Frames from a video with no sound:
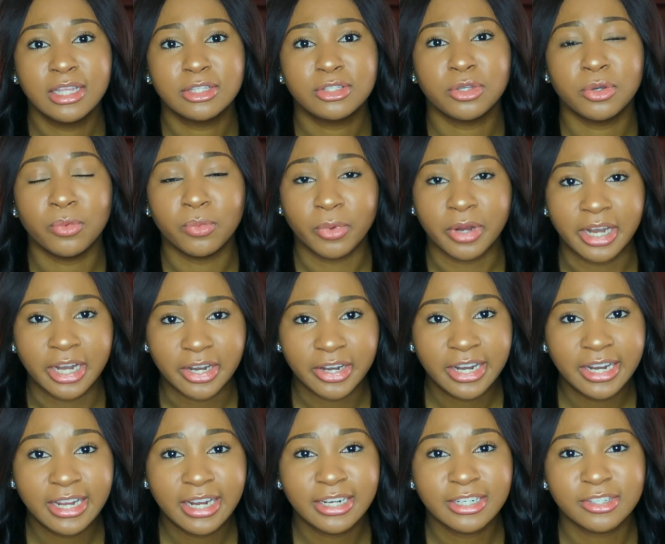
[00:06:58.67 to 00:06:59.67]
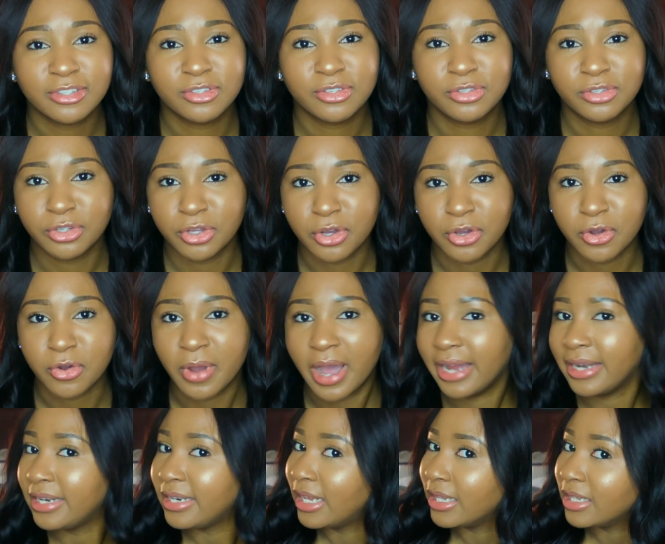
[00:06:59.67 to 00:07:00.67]
to wear it, so
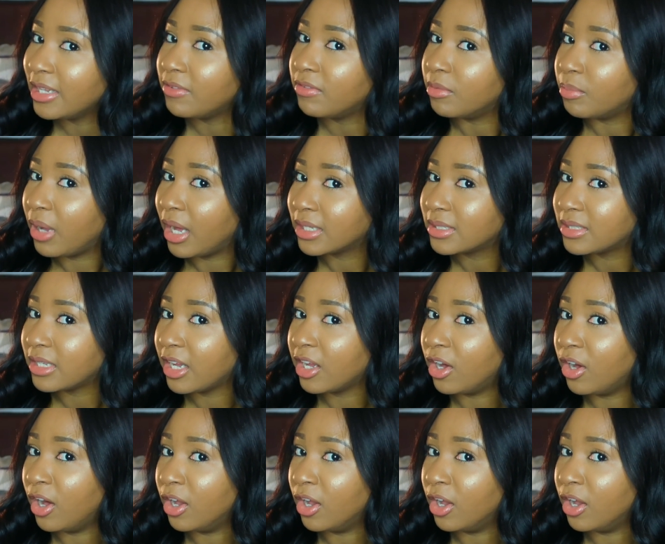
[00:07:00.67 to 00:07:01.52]
I did not leave the box dye